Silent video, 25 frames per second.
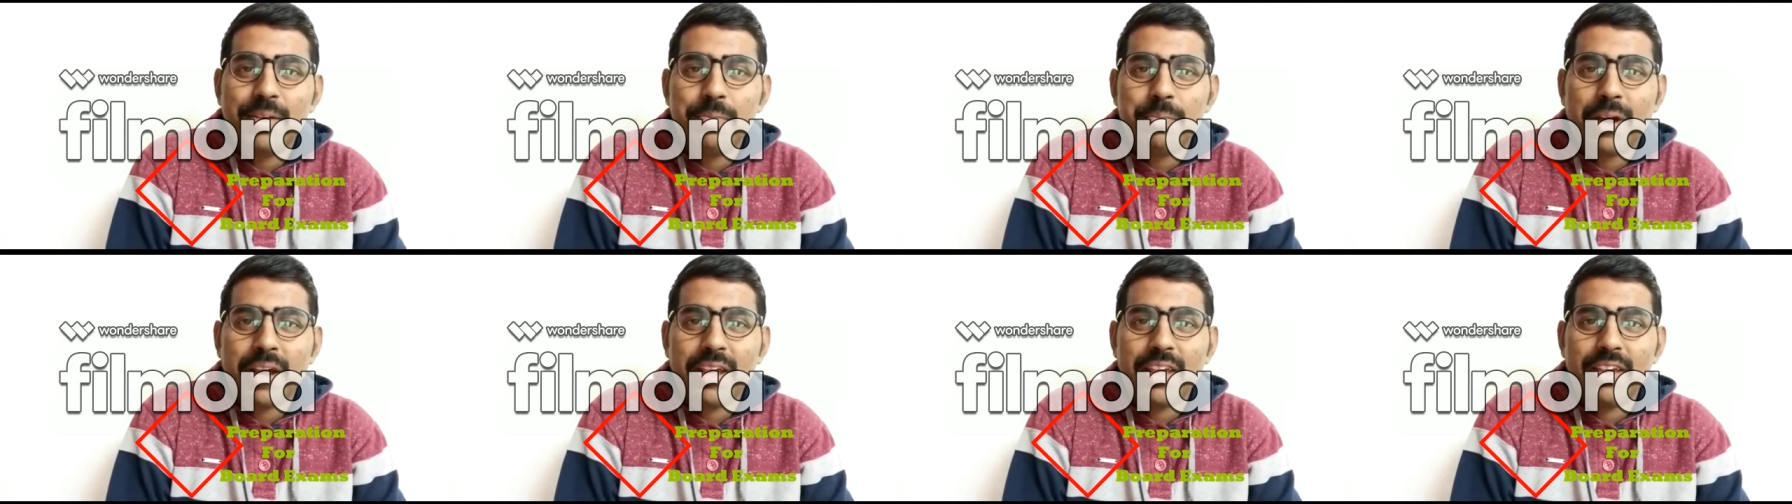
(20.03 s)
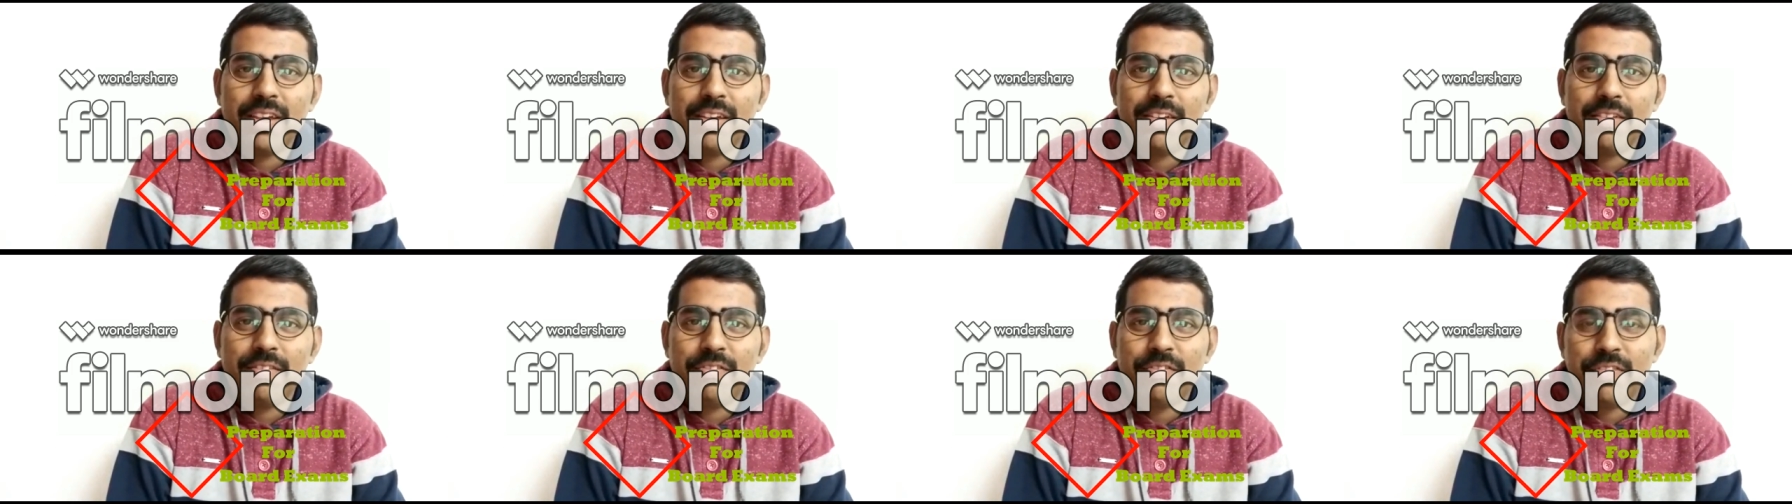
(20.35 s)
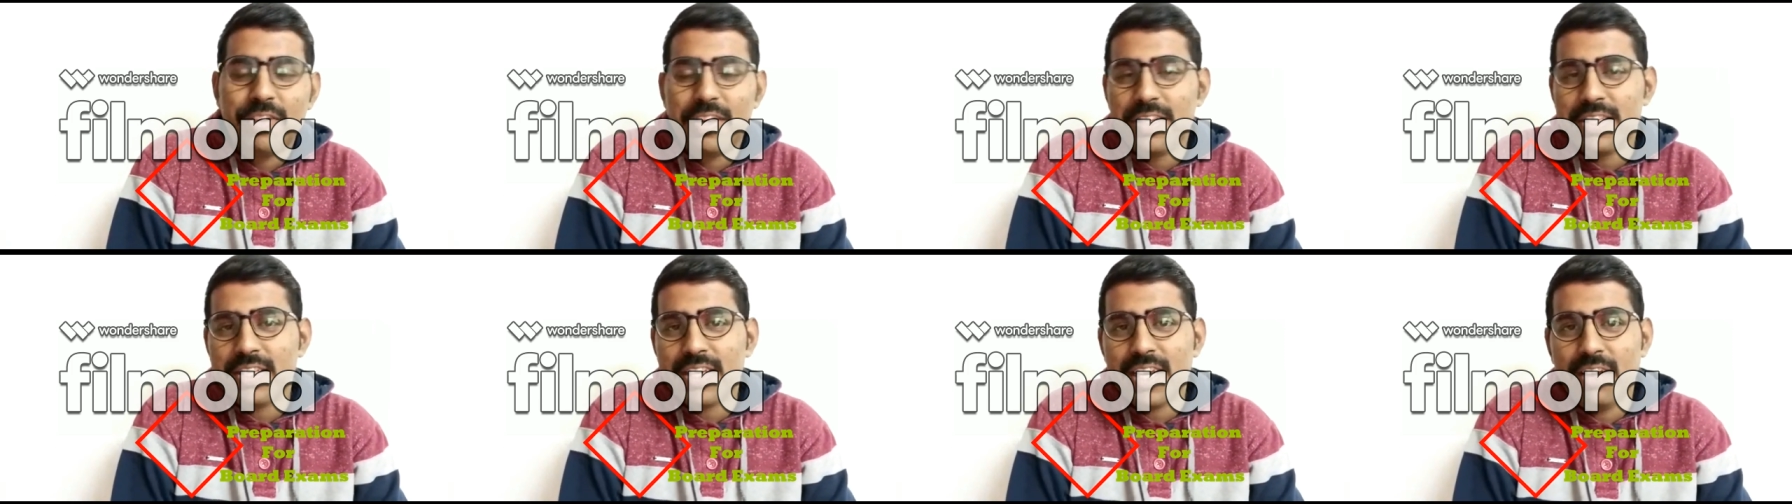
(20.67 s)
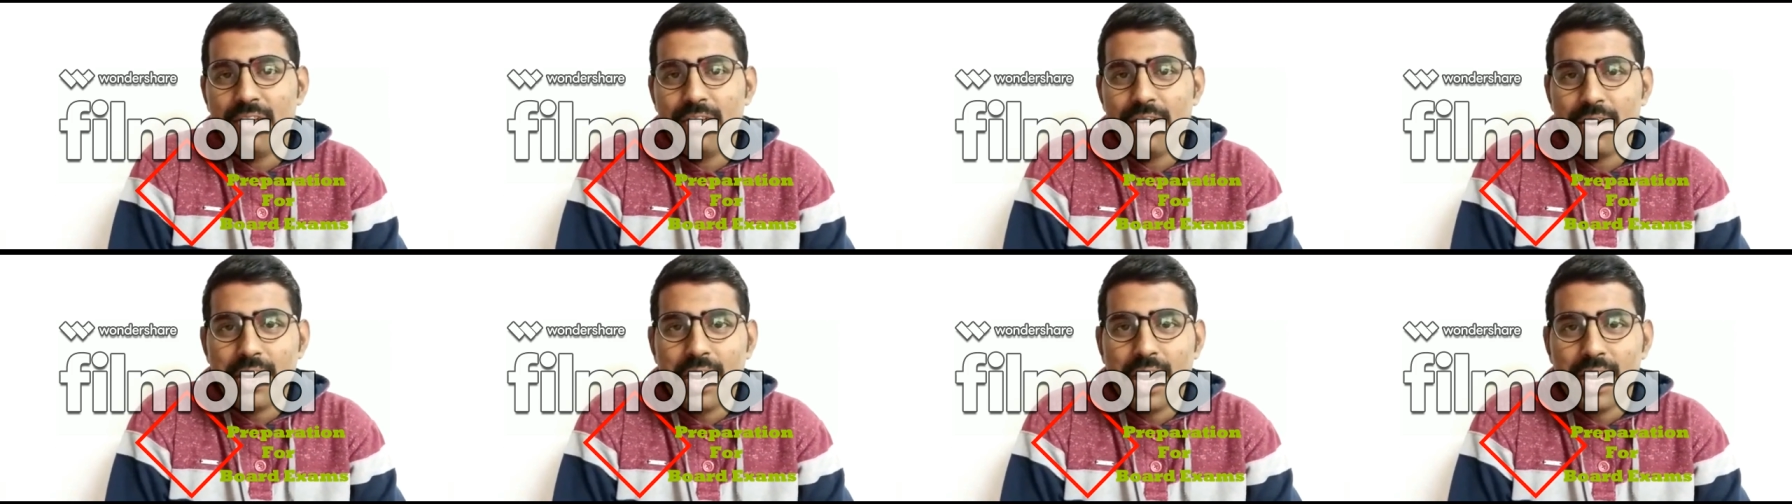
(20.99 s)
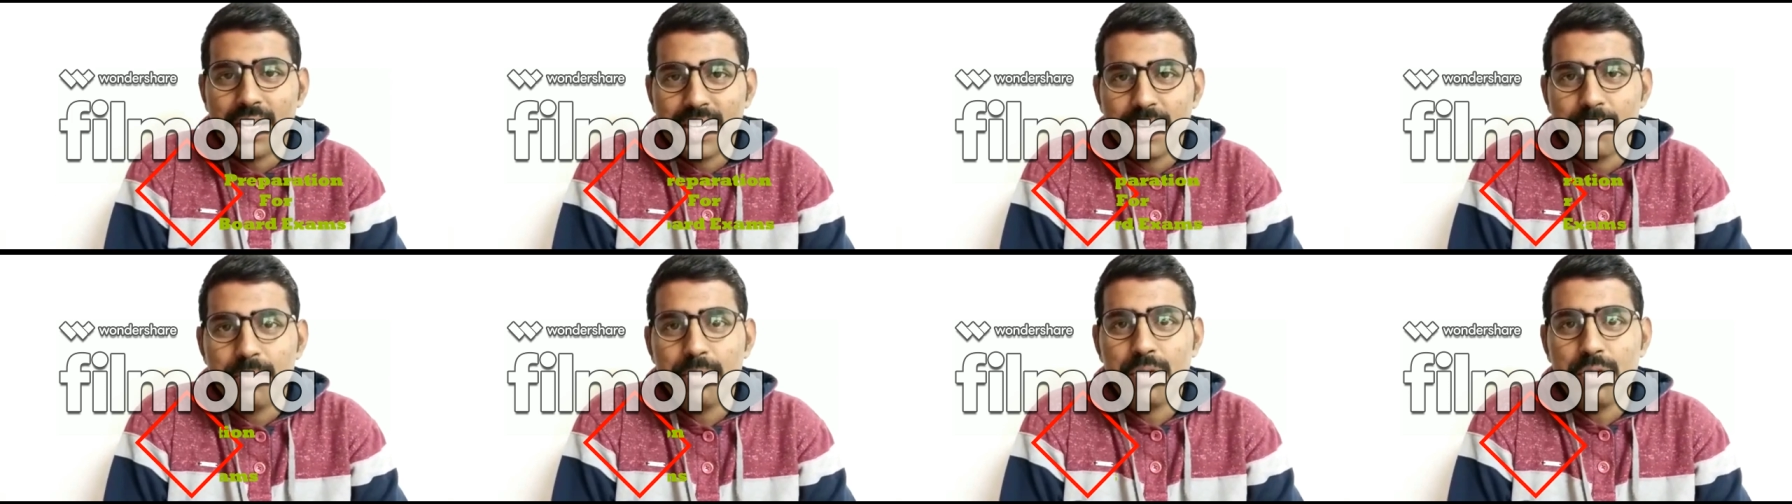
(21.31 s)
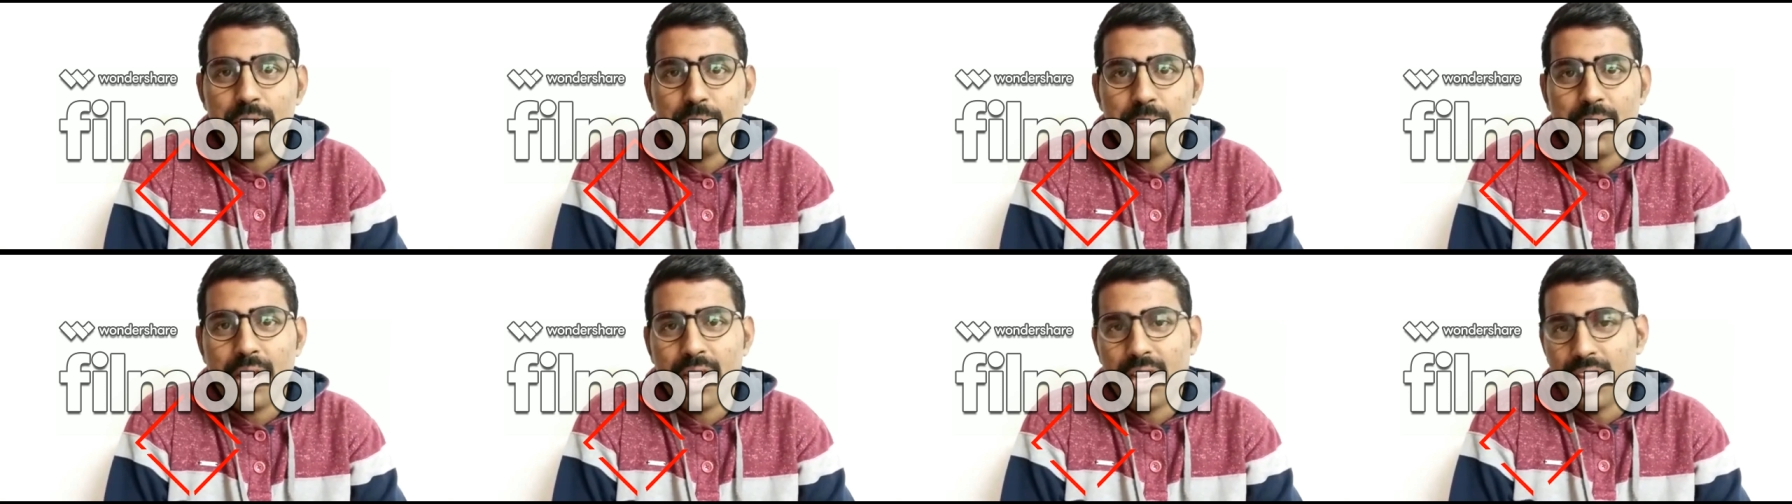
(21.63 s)
my first ever attempt
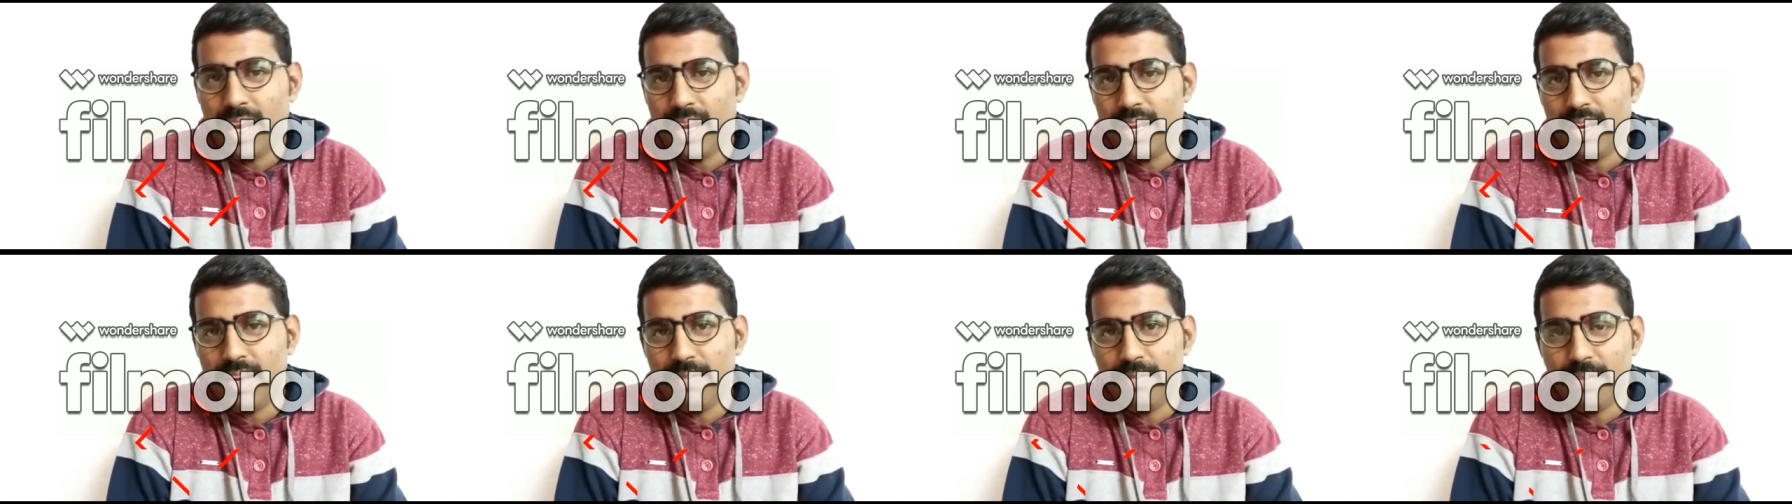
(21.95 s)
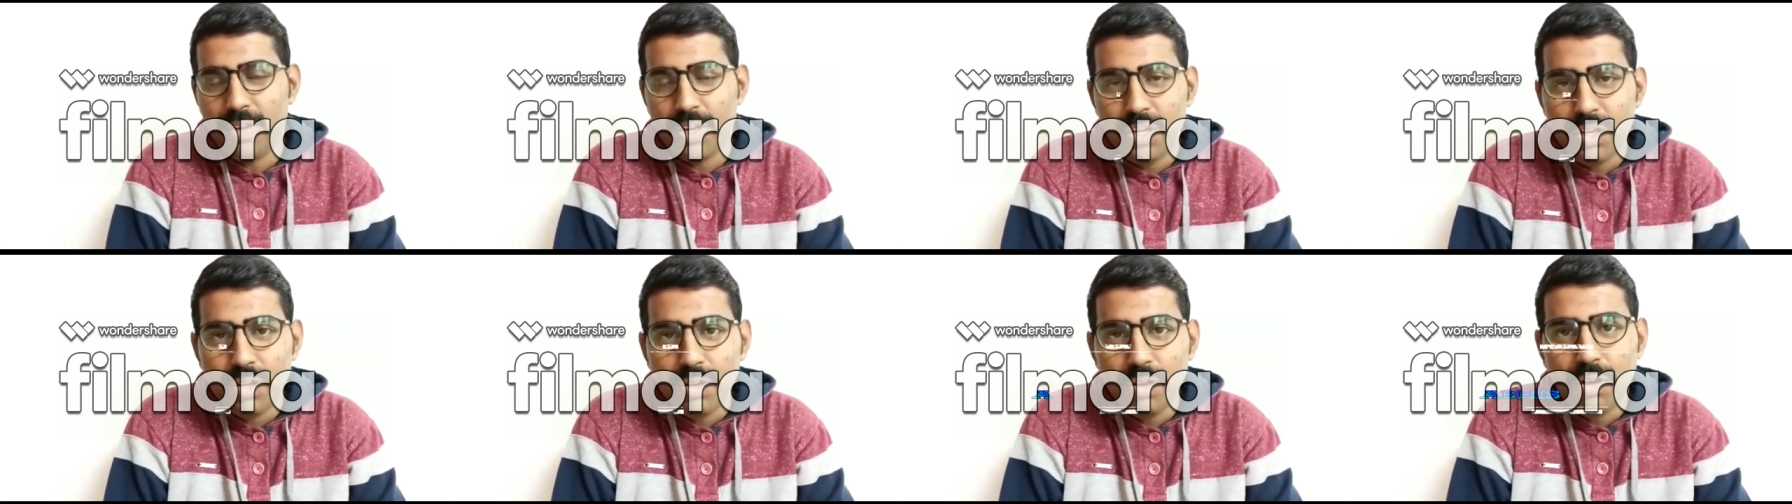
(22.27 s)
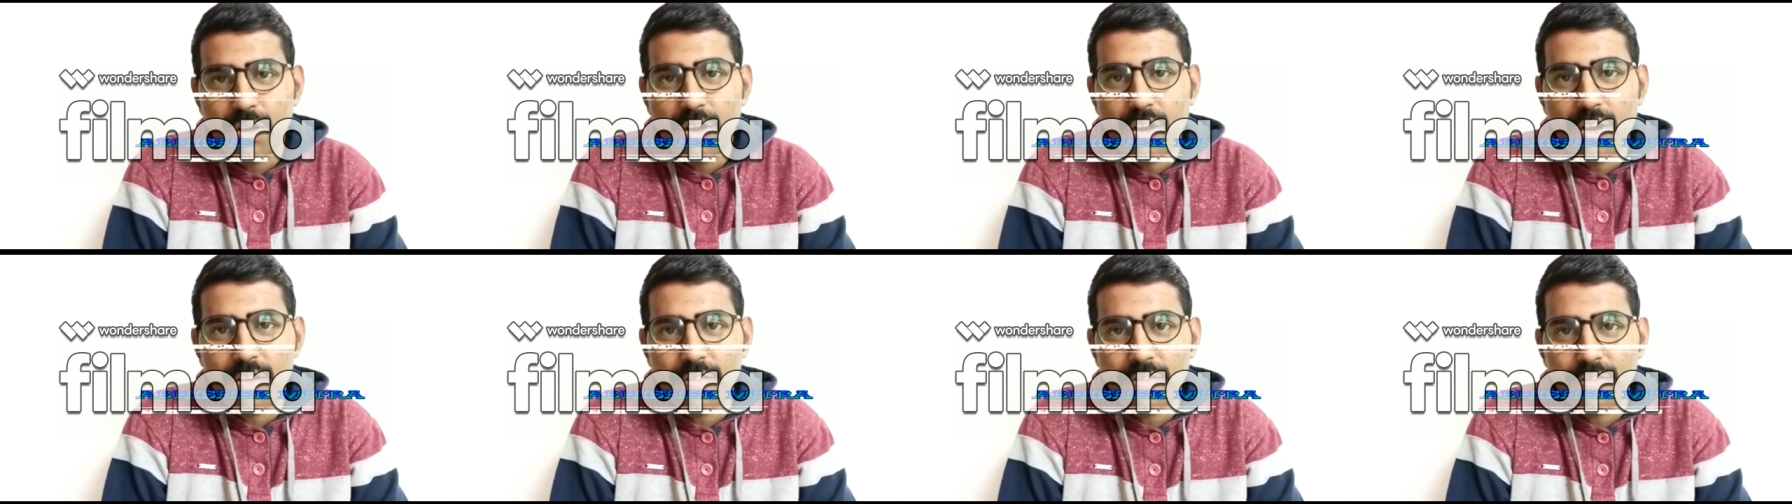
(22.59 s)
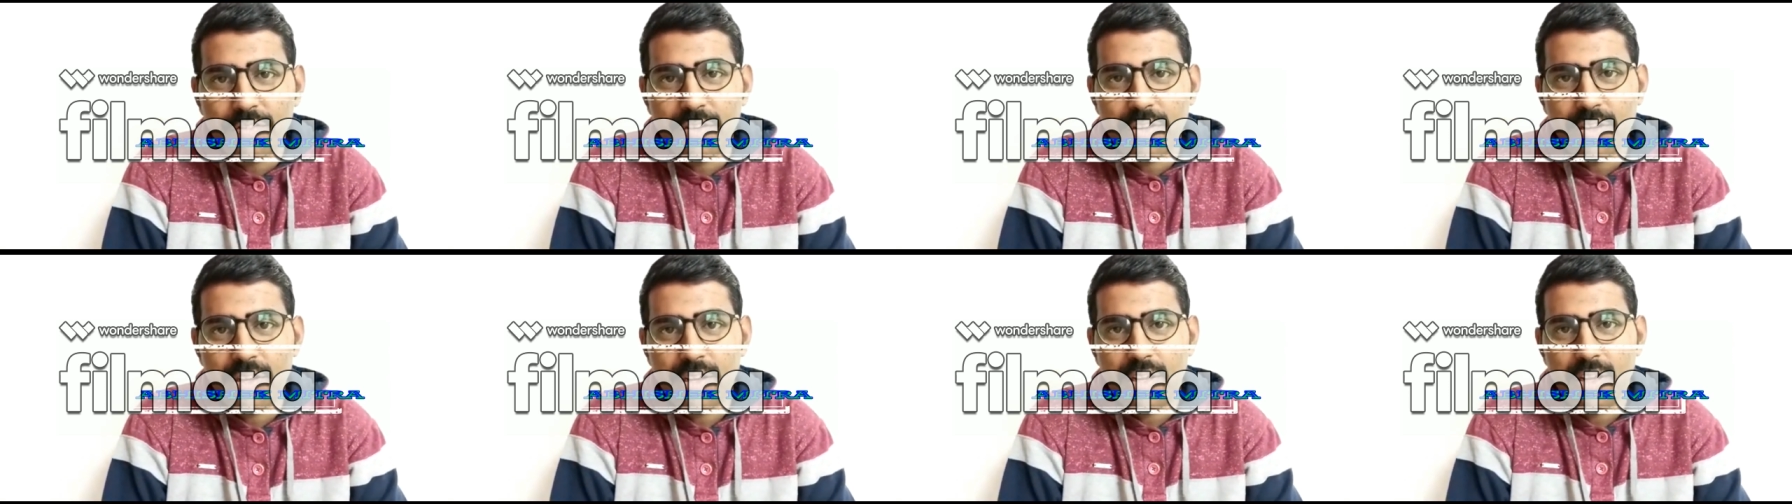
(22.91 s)
to make any video of